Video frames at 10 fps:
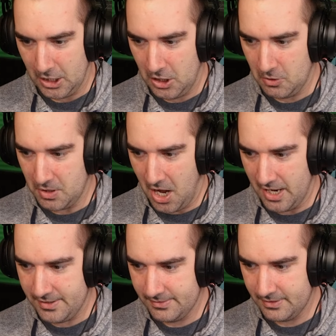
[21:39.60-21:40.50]
Oh,
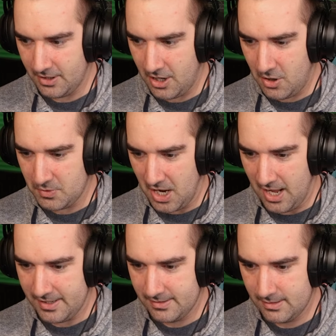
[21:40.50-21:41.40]
God. Oh,
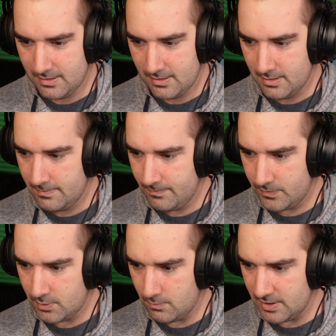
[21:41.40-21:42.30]
God.
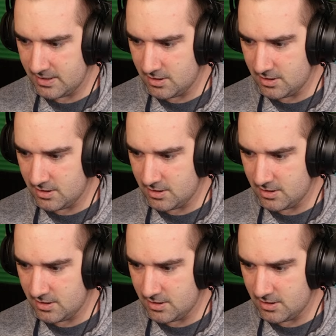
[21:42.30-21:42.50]
Wait,